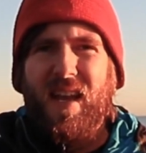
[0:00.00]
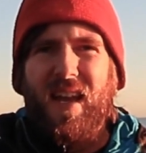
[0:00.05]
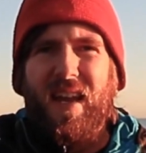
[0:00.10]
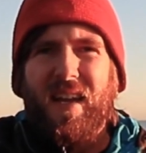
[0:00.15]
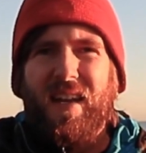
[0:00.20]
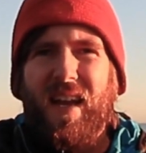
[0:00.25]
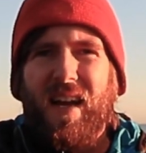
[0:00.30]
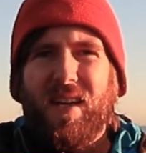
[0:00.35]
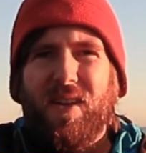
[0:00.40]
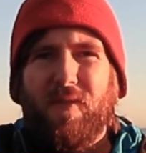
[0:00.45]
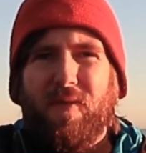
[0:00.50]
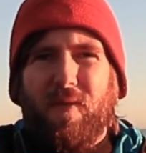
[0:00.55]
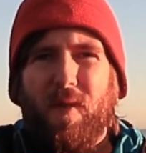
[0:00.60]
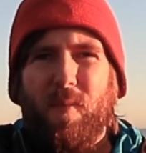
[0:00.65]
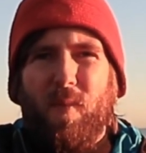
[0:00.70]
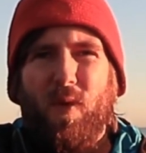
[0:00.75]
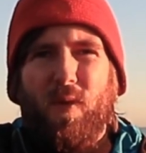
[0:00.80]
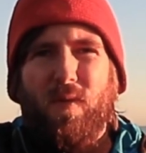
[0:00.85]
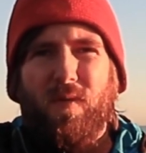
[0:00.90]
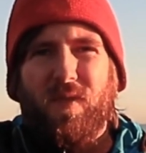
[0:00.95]
It kind of
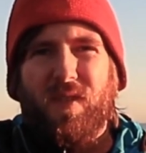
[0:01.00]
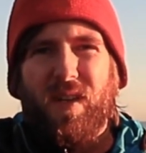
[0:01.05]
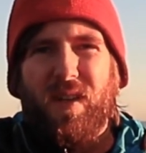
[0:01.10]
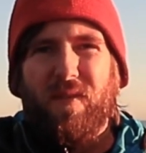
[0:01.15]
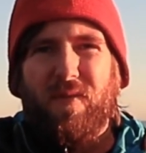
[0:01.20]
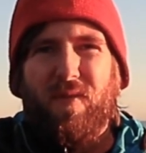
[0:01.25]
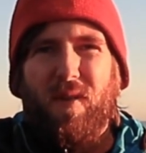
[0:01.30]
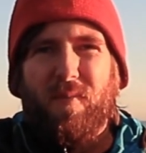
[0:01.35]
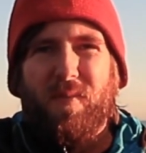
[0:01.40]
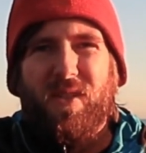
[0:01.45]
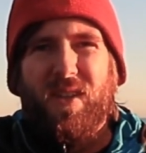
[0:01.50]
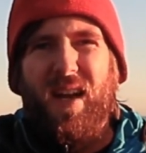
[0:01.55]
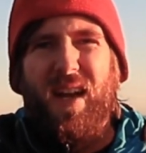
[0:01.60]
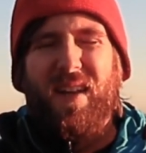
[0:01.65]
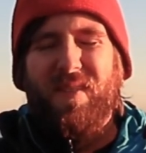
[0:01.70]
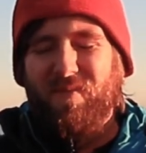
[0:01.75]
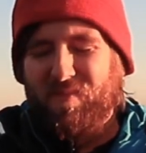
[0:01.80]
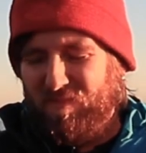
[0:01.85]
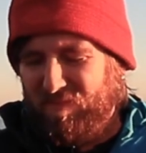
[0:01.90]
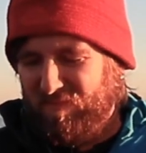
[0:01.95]
removes it from, say,
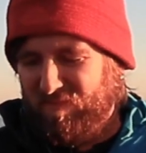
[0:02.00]
I'm